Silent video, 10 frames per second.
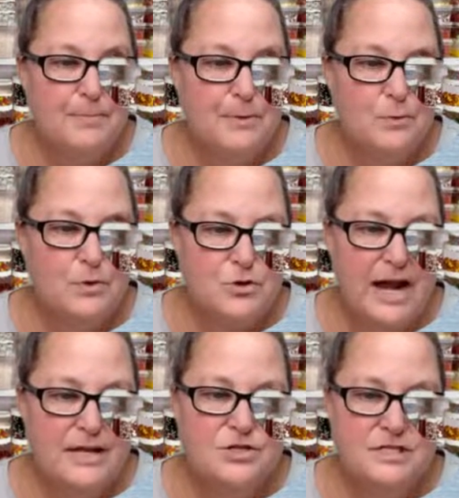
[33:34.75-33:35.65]
but we'll
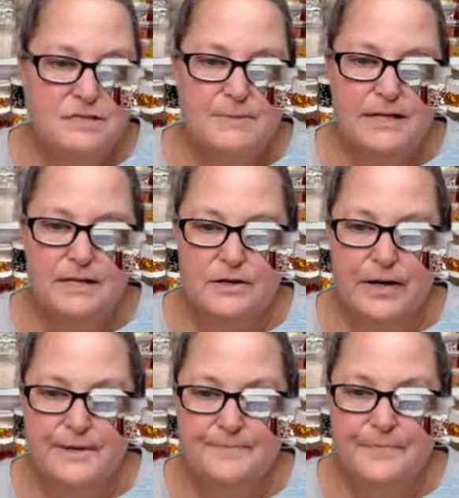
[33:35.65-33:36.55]
try it in just a minute, okay?